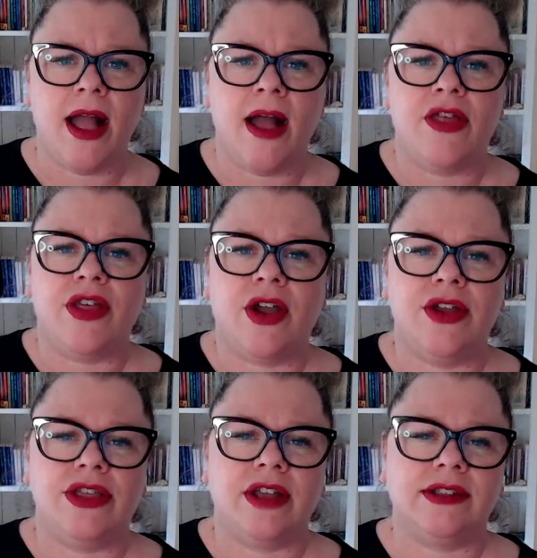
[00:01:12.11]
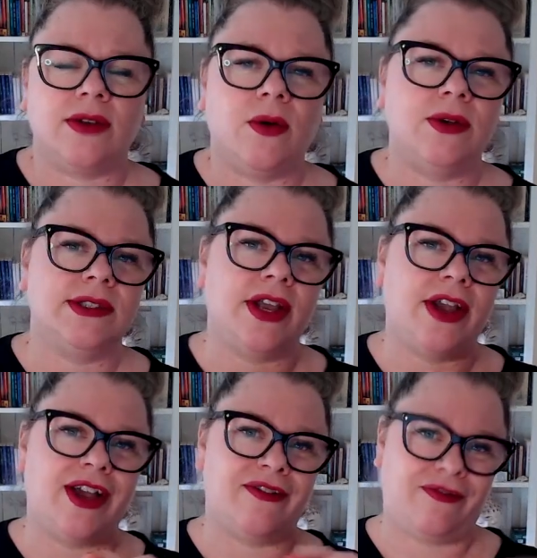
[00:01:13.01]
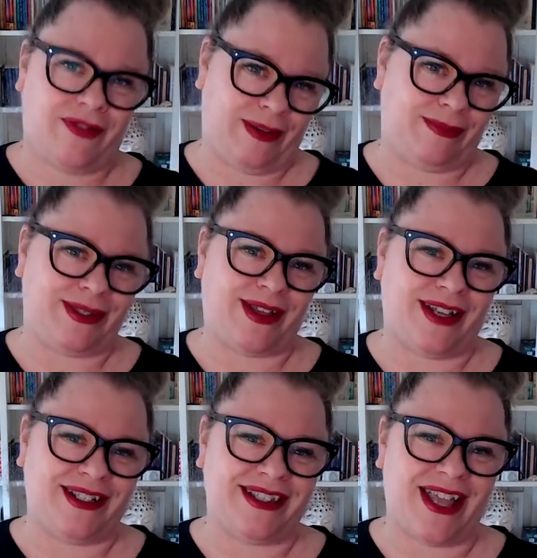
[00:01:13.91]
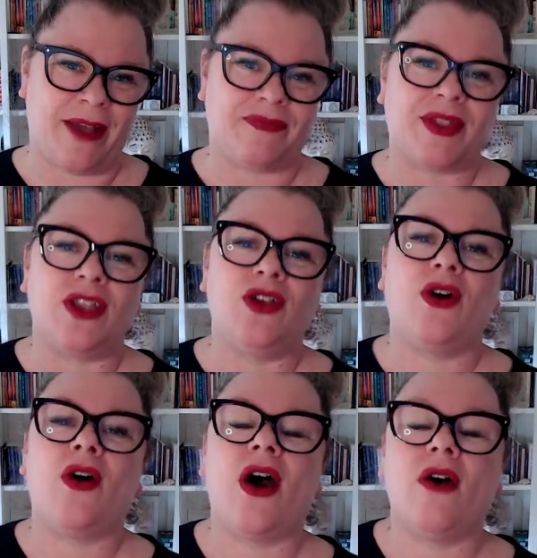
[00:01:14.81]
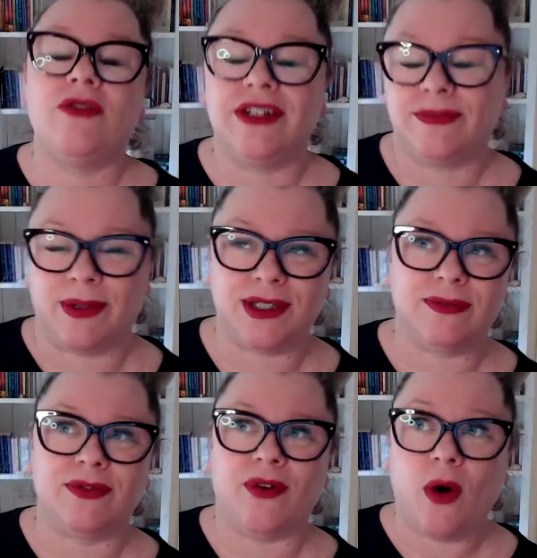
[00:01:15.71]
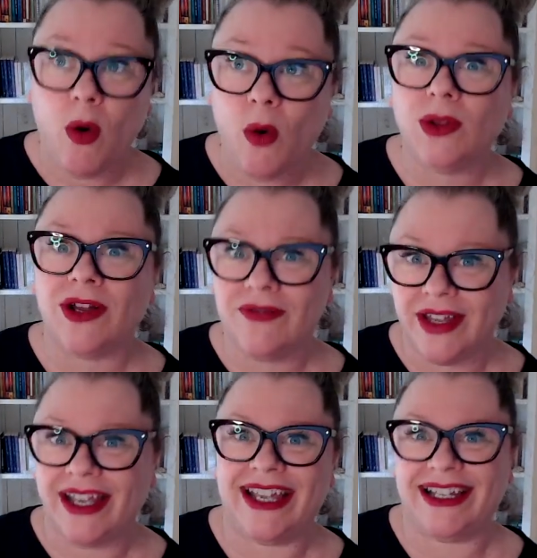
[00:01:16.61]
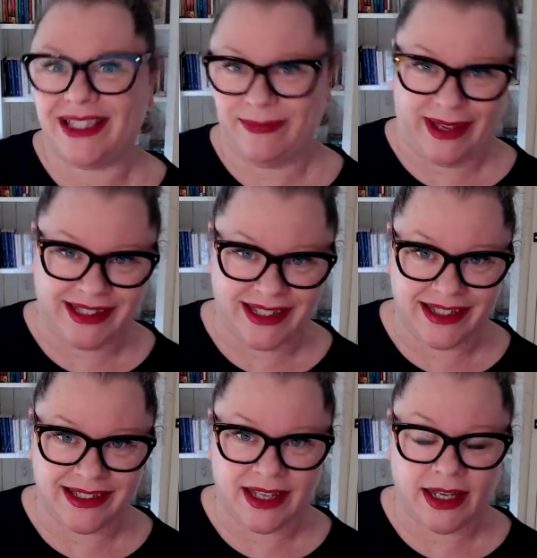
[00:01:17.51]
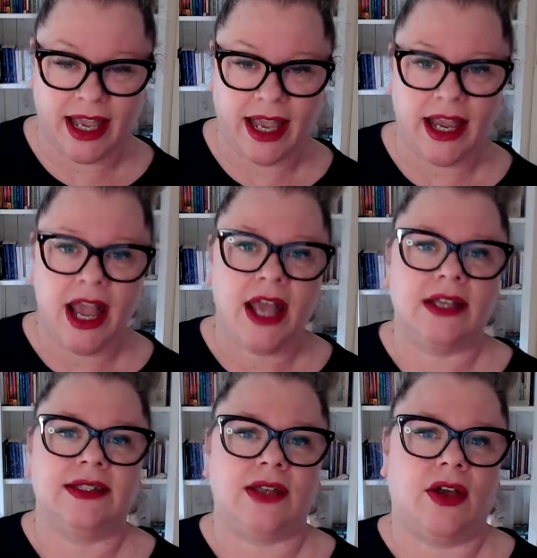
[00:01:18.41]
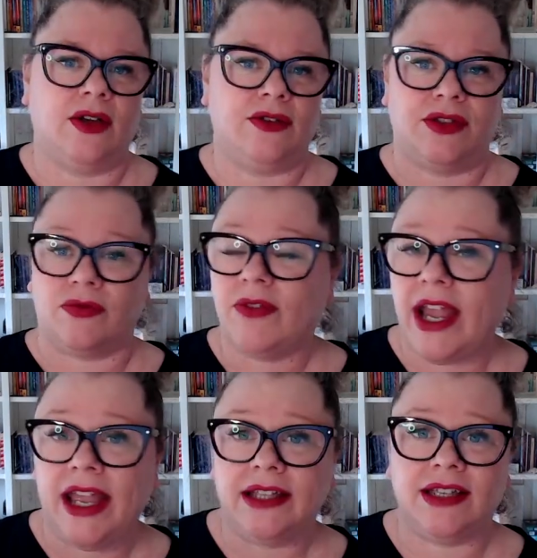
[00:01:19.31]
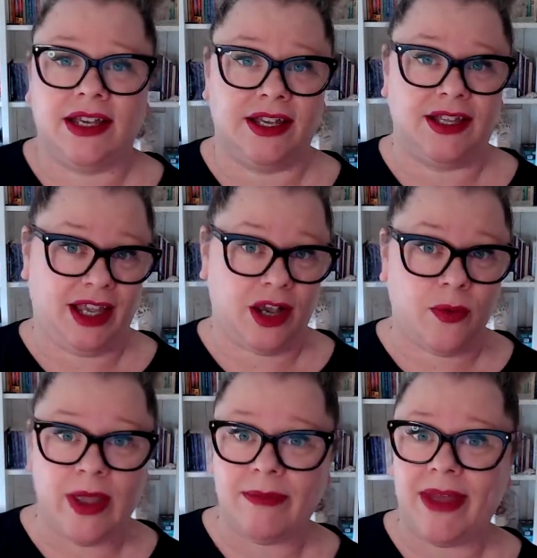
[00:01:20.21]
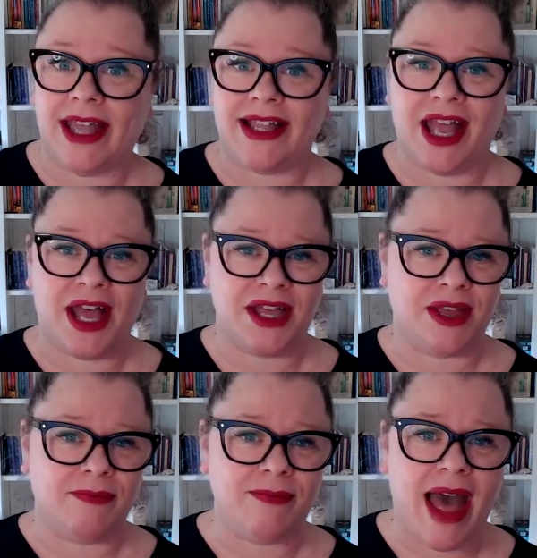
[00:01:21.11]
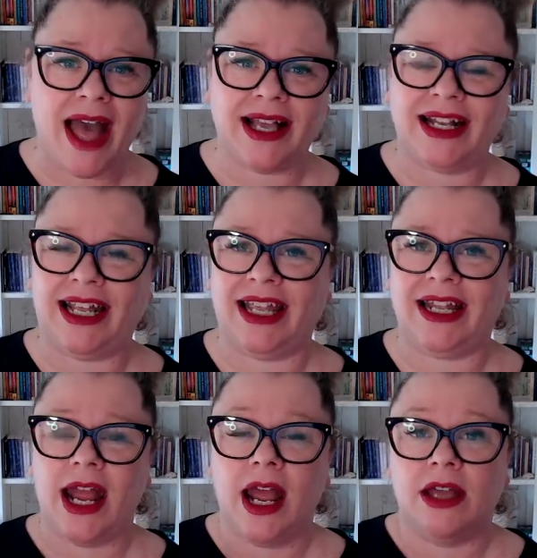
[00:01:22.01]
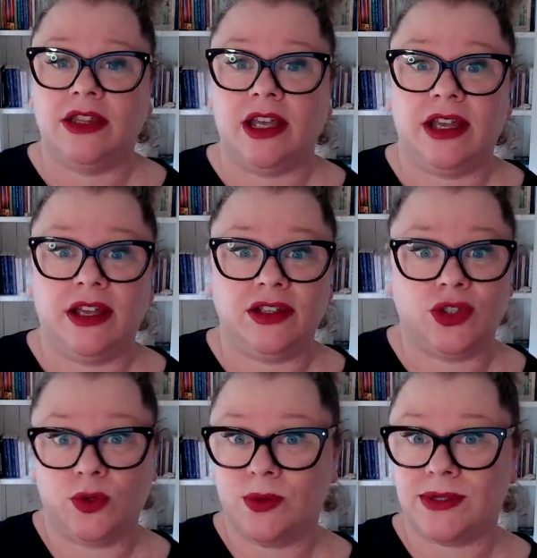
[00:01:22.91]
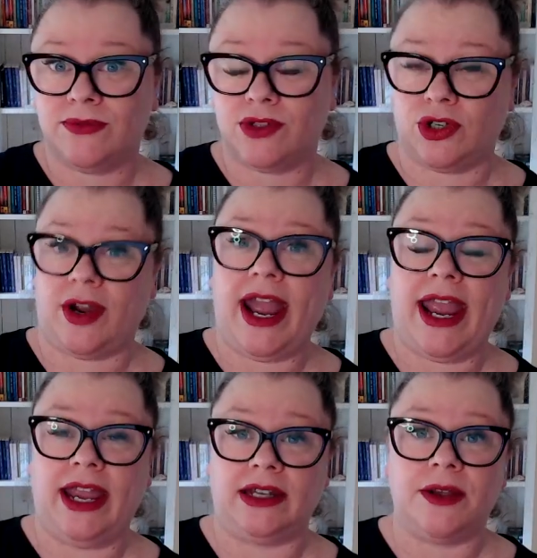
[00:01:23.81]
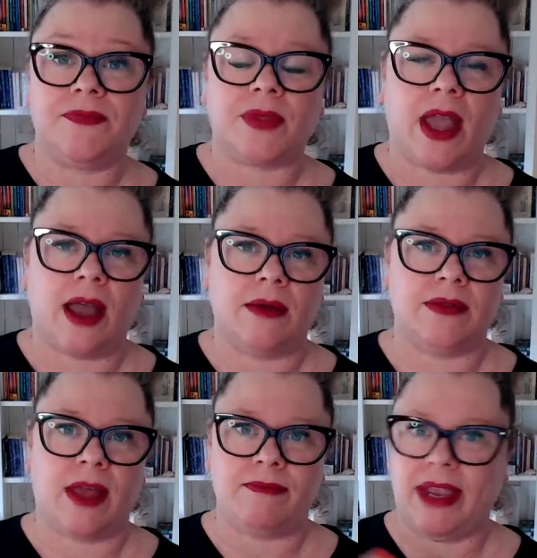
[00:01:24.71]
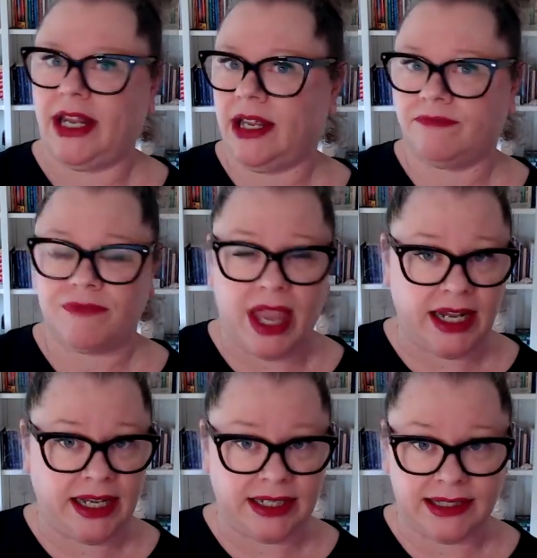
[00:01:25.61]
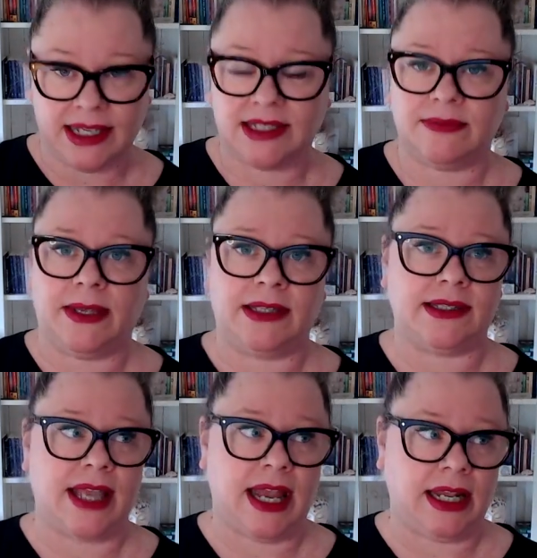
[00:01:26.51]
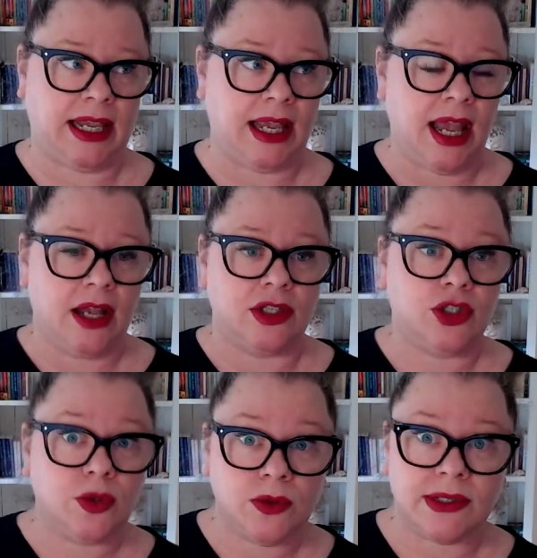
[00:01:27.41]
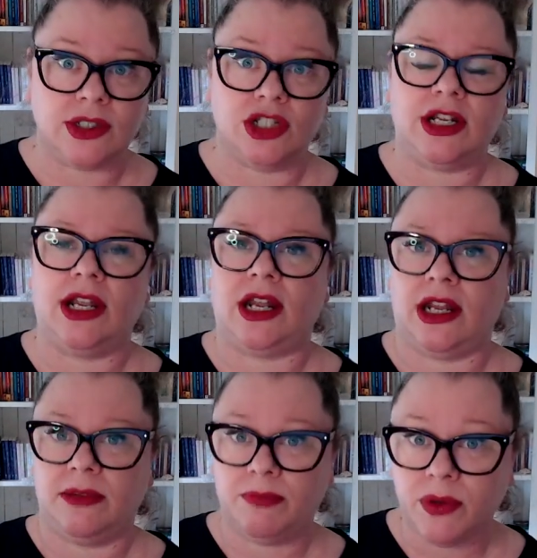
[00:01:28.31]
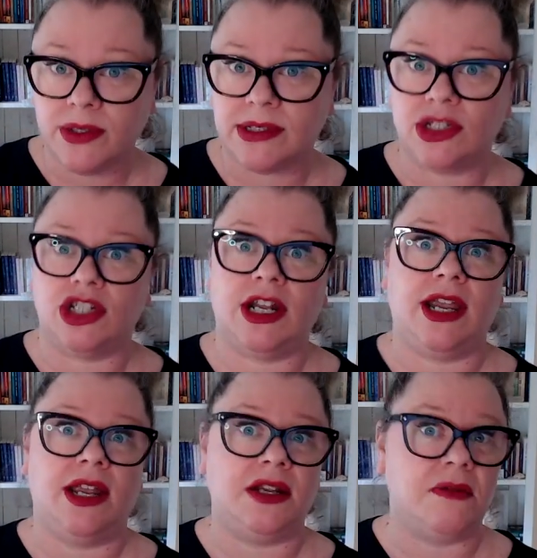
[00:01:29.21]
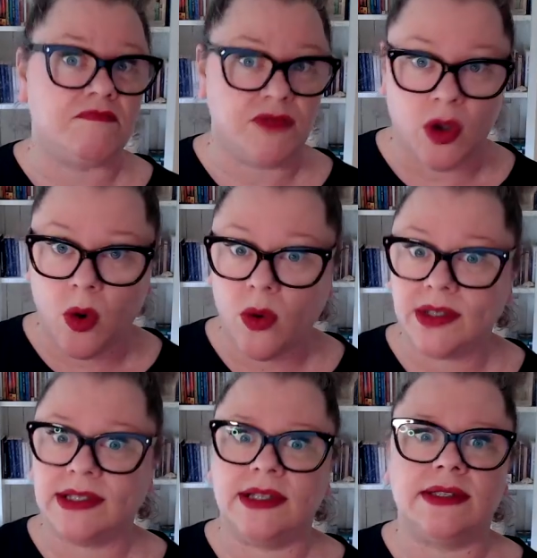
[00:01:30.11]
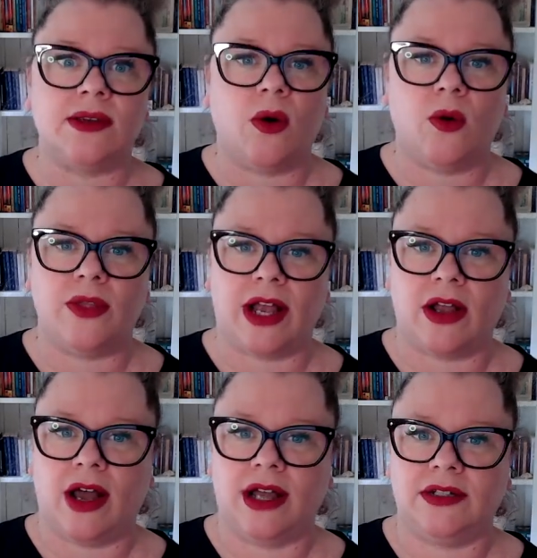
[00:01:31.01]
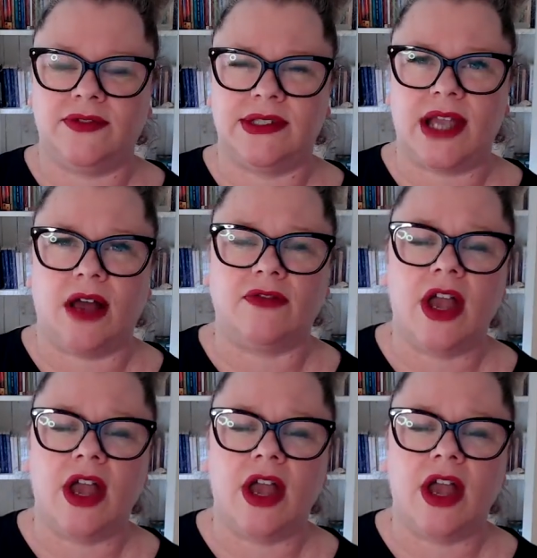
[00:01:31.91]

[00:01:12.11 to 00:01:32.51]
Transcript: Though there's also a flip side, isn't there? You're responsible for all of the expenses, okay? So the rent, the equipment, the marketing, the tools of trade. That meaning any assessments, any tools that you need, any books that you need, your courses, all that kind of stuff.